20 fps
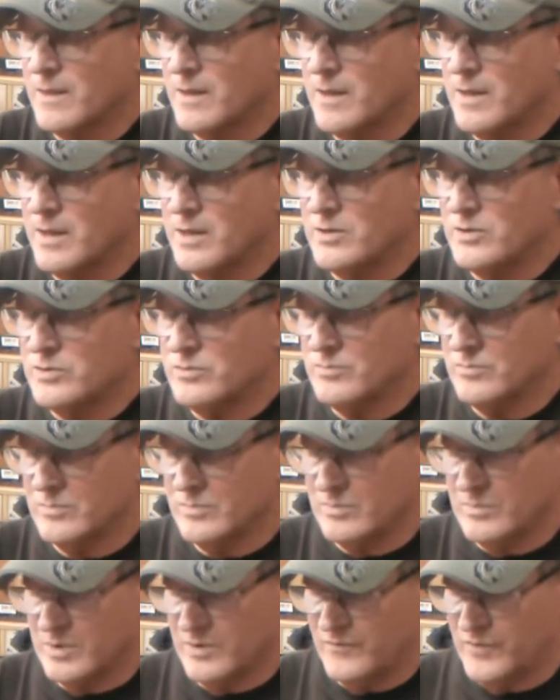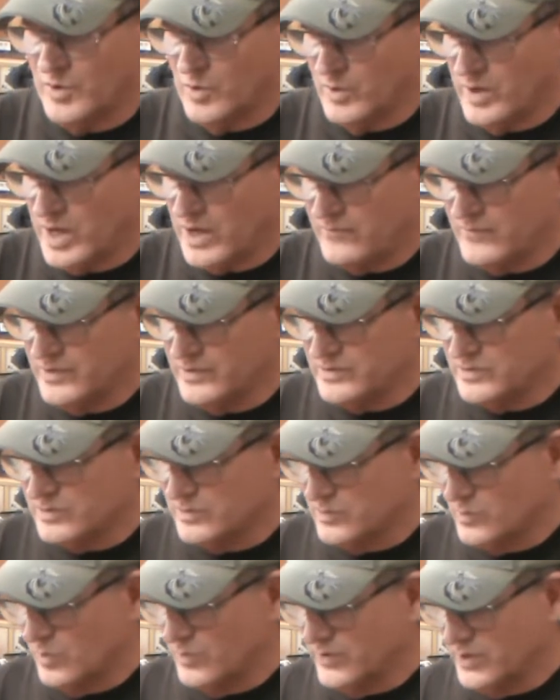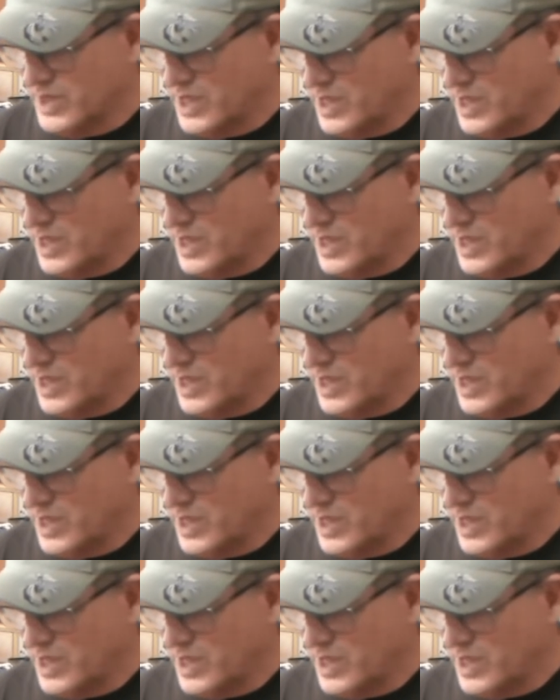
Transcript: And if you don't have this one that